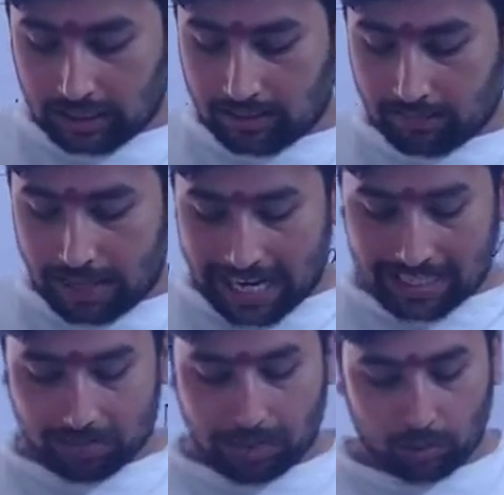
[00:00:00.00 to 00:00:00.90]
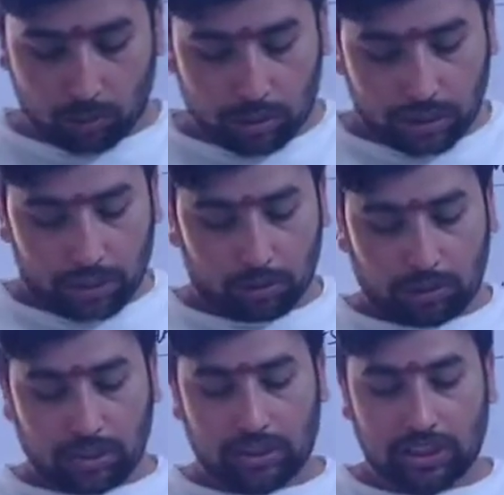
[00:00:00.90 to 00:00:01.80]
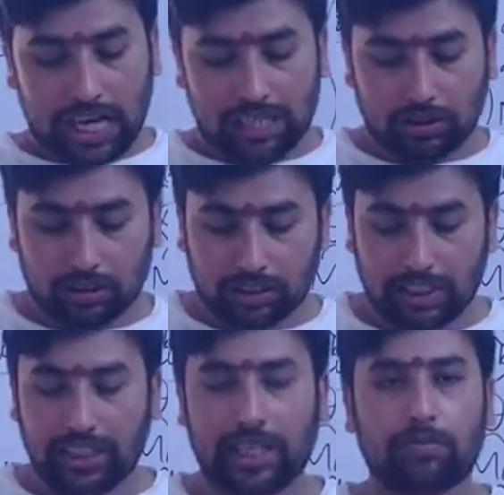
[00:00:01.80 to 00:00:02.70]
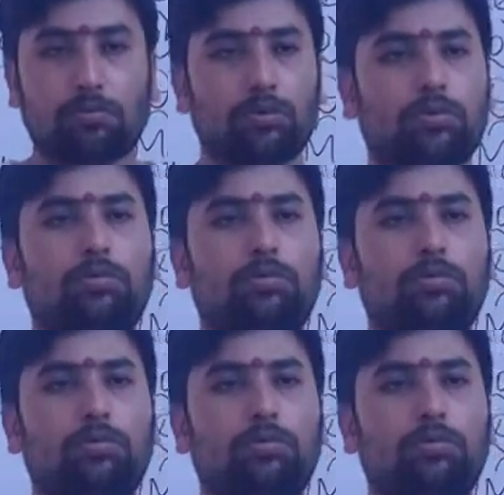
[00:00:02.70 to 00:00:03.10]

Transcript: marasmus which reduces the child to skin and bones.